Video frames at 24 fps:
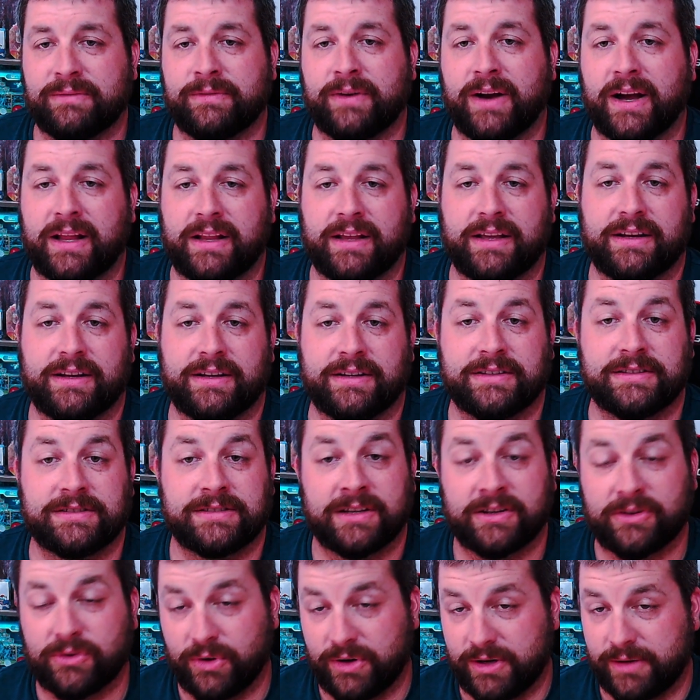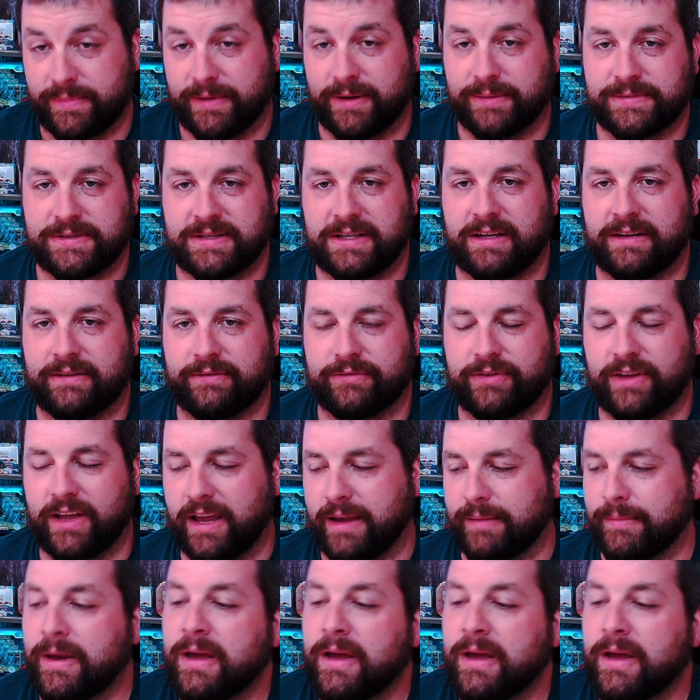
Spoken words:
and Violet is going to be Obsidian Flame.